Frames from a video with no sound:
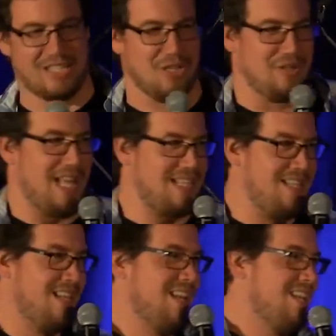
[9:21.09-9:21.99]
so that
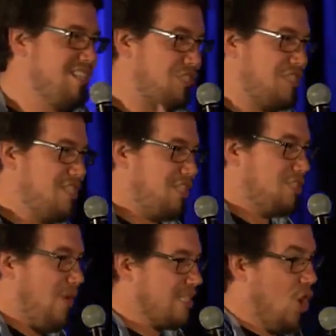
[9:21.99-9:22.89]
just just
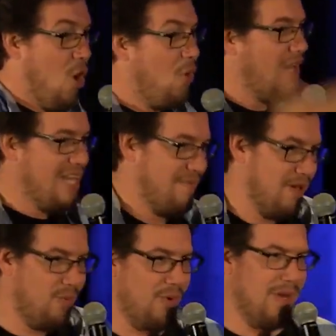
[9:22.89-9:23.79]
going totally
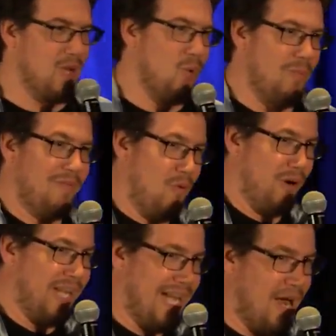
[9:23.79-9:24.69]
different where you were before,
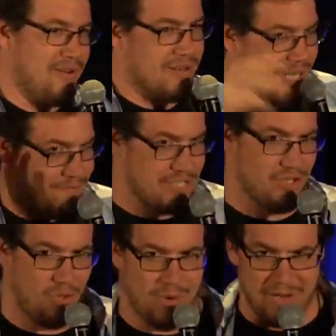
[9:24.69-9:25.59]
and getting out of your comfort
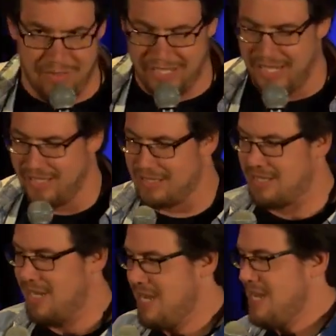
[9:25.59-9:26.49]
zone and where you're thinking
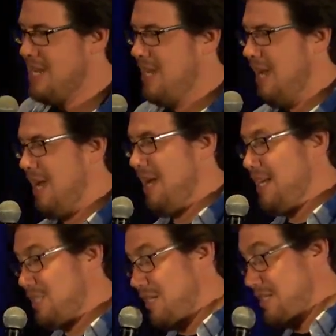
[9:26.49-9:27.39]
is
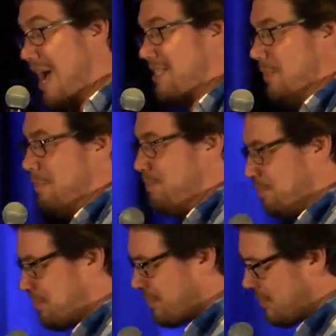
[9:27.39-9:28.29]
is is awesome.
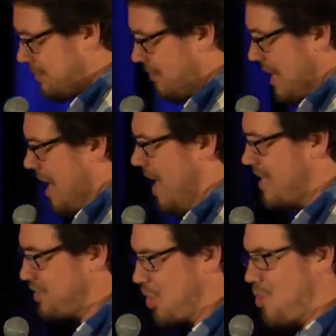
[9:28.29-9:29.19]

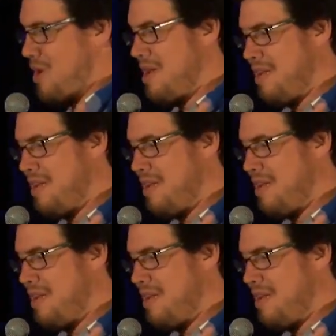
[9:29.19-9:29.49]
So